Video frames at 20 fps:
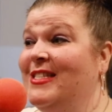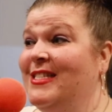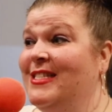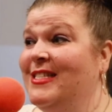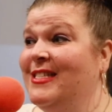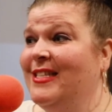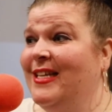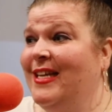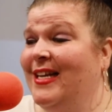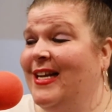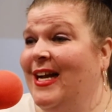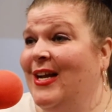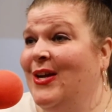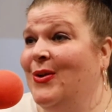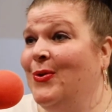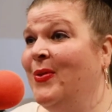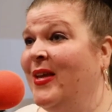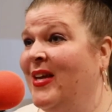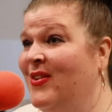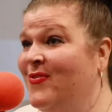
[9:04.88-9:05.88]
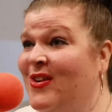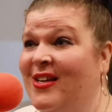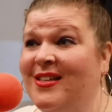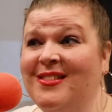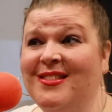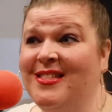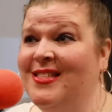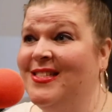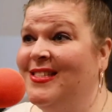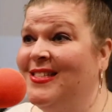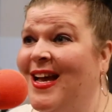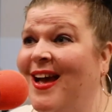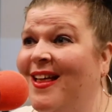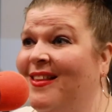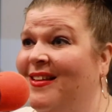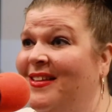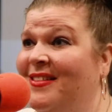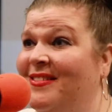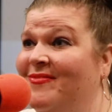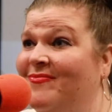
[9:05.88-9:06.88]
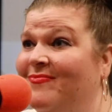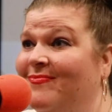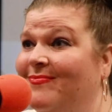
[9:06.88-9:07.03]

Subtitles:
and it's like, I can only get fries and a salad.